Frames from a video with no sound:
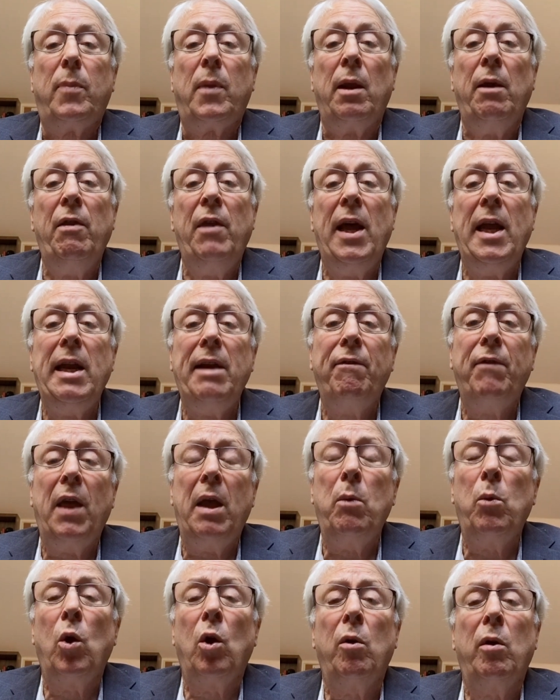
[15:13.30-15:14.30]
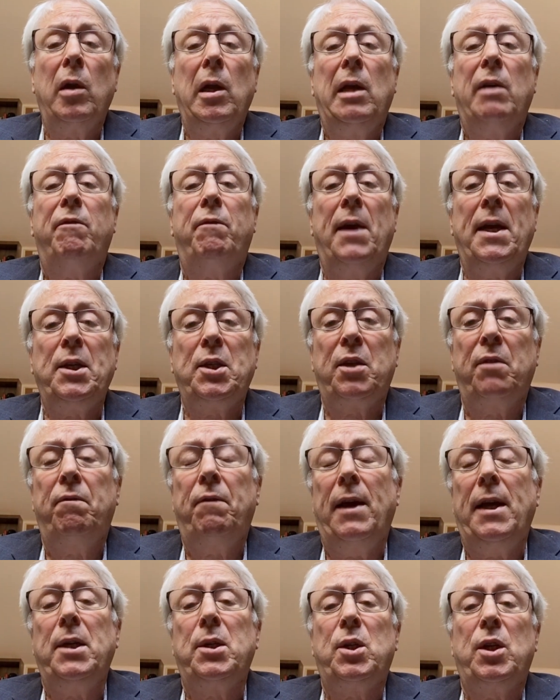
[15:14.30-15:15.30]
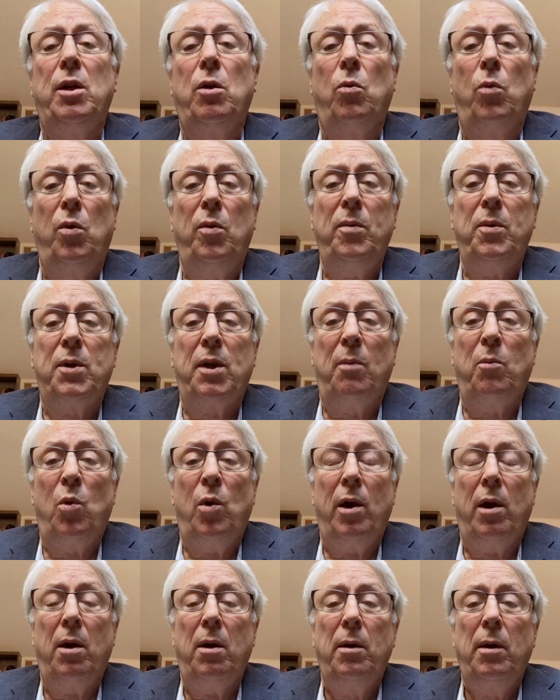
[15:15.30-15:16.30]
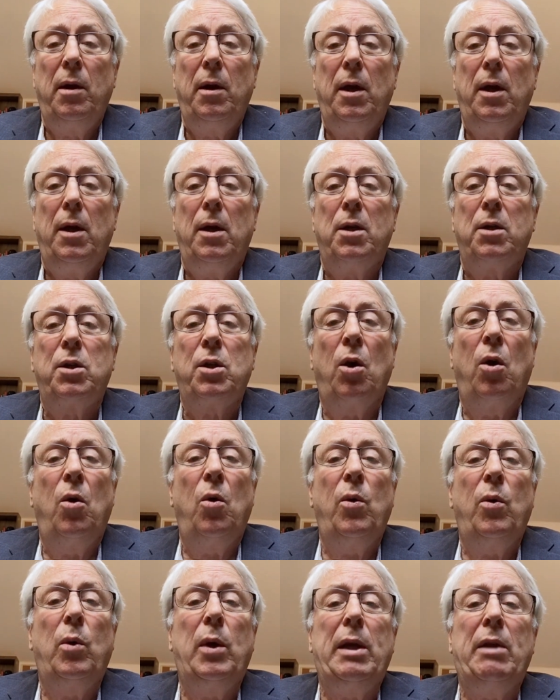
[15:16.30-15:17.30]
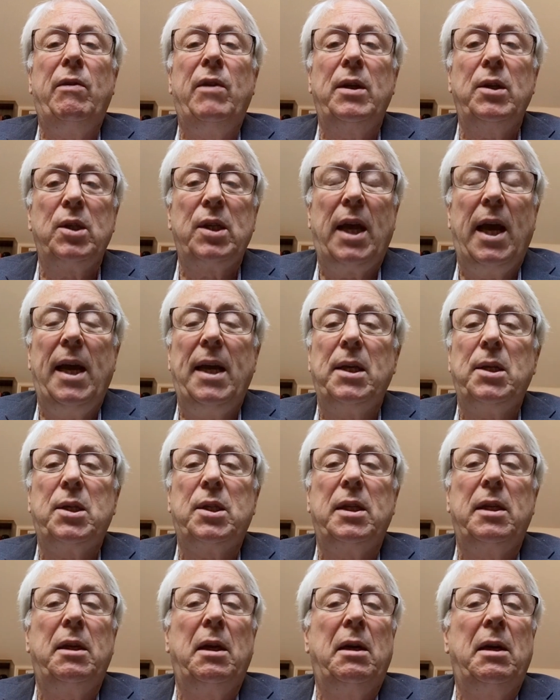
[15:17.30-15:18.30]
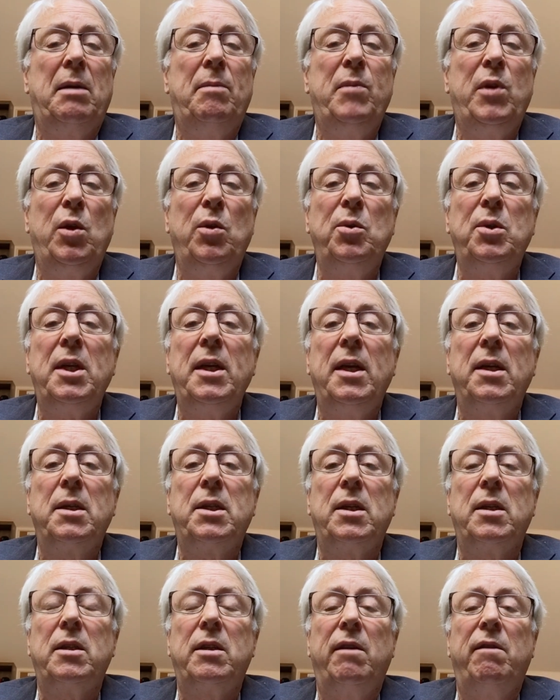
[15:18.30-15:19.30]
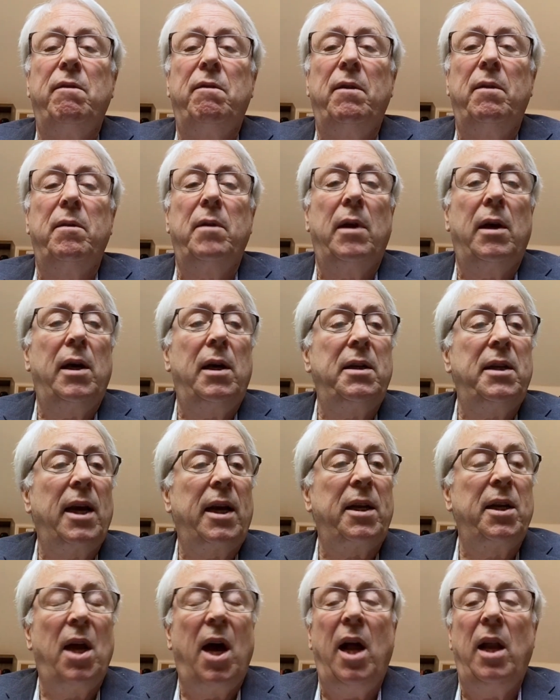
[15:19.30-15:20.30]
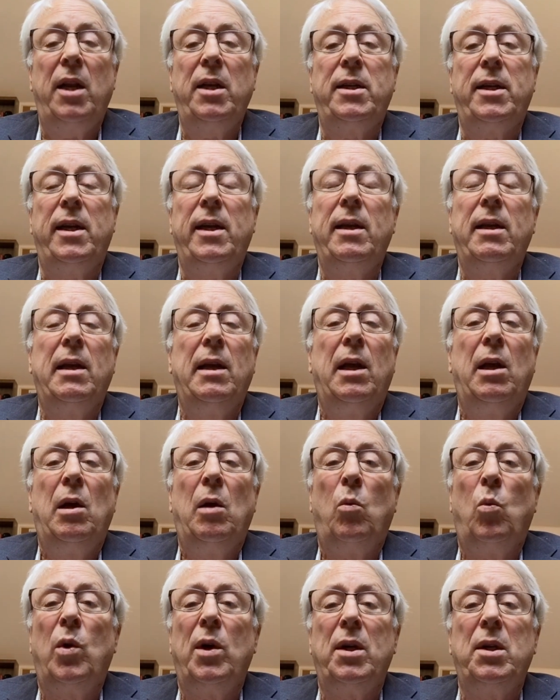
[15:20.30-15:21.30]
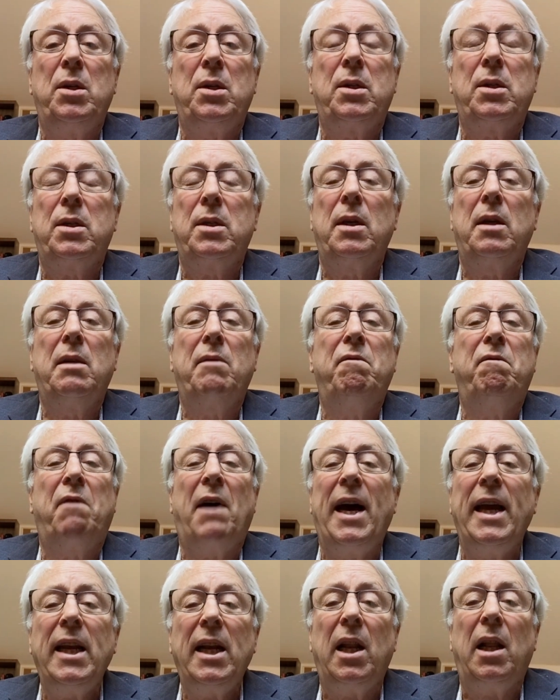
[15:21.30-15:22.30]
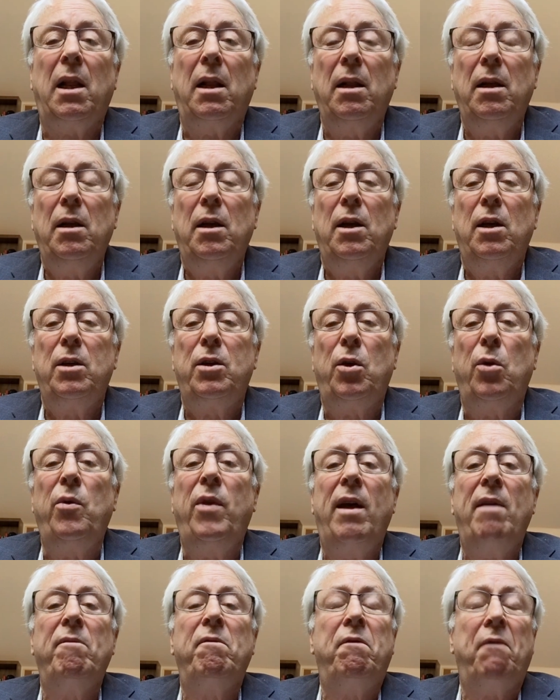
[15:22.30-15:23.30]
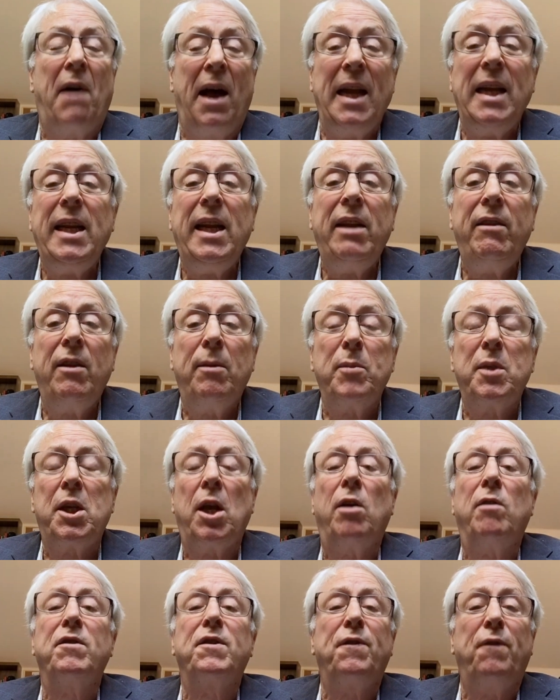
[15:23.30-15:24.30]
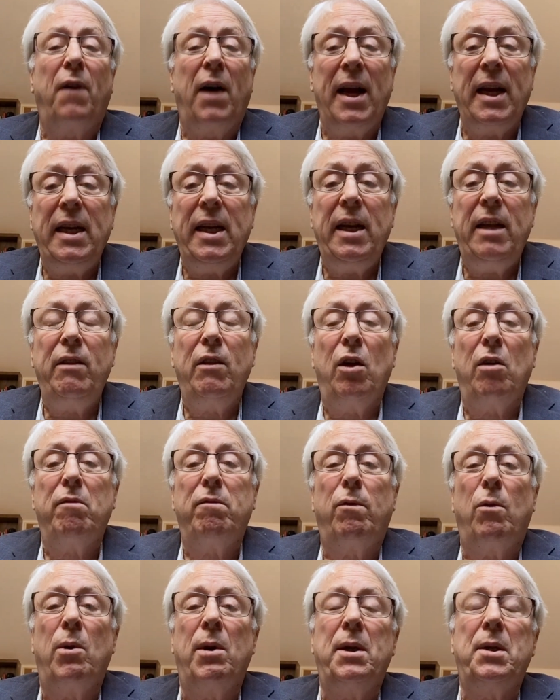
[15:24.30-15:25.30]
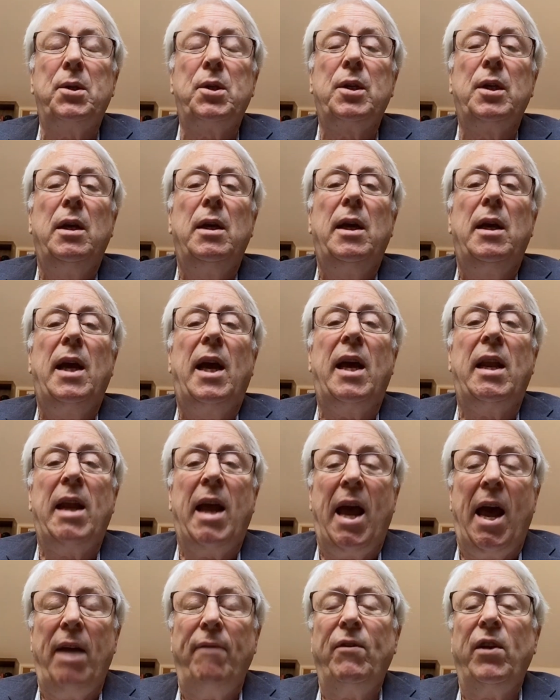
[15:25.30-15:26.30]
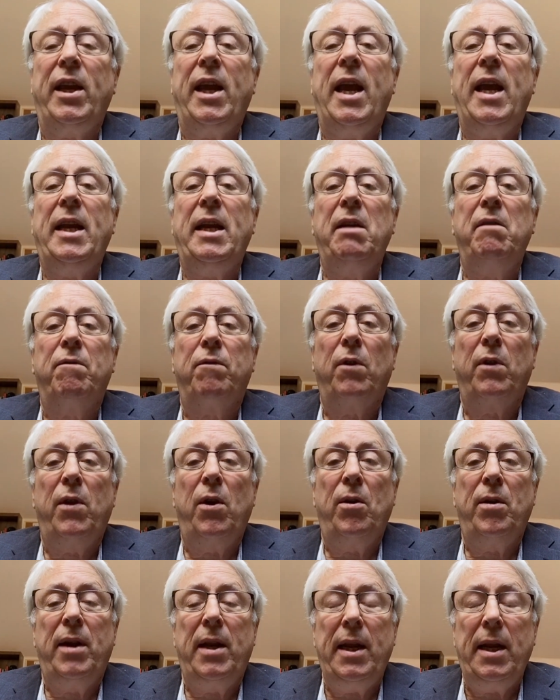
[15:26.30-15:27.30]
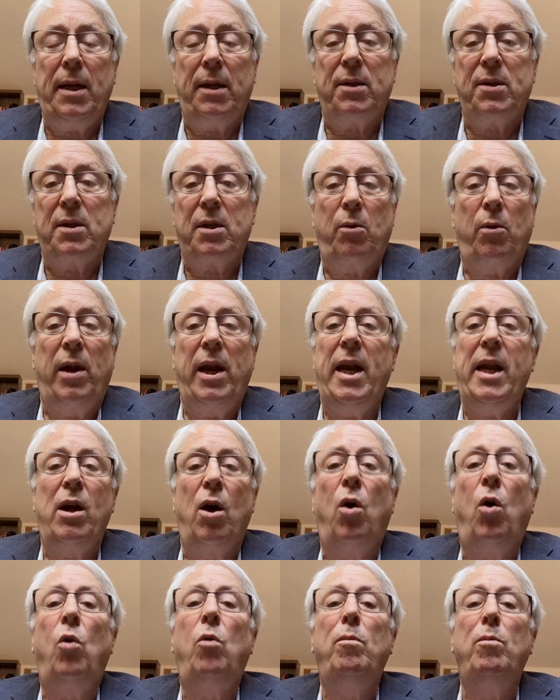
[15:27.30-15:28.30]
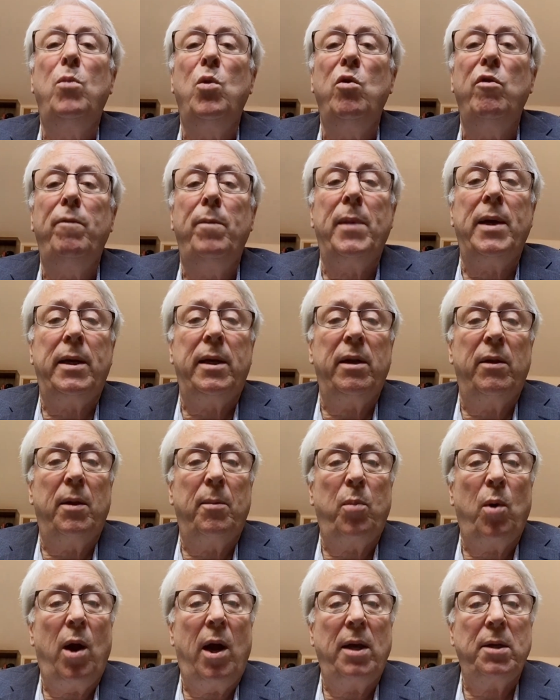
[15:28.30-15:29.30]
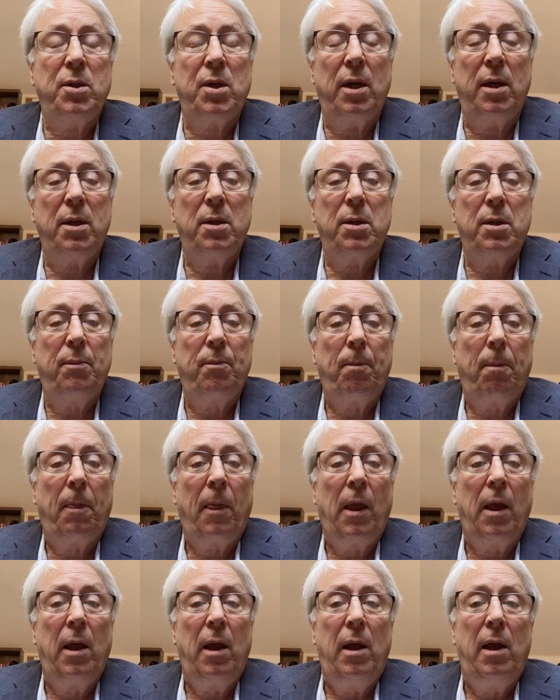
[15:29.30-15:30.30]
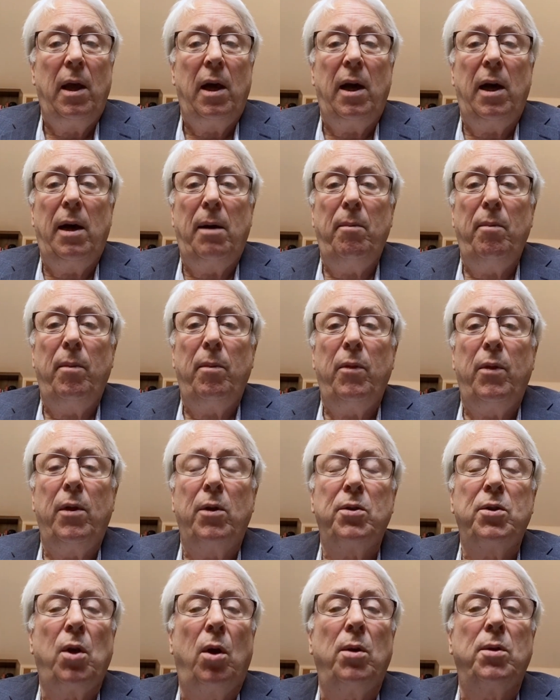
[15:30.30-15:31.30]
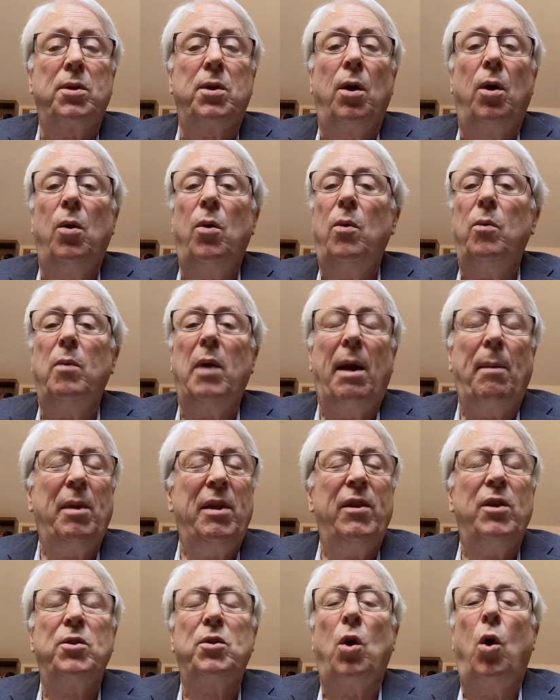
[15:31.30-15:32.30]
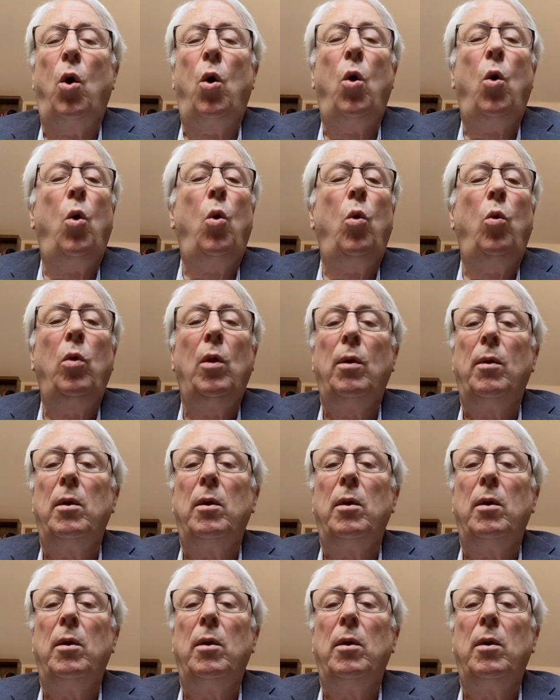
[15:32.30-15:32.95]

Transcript: than if they were face to face in a room somewhere. So in this case, using assistive technology was vital to them finding themselves, finding their voice, and advocating for their needs, creating a whole movement in the process. There's also, there's a whole